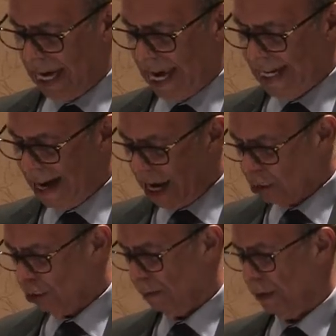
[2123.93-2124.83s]
an
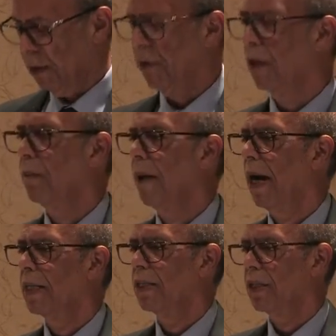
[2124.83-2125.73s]
entrepreneurial
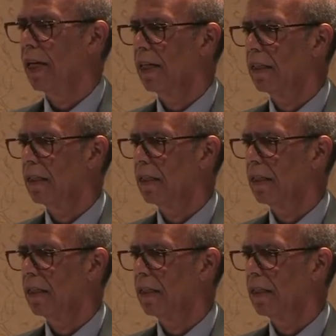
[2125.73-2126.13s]
mindset,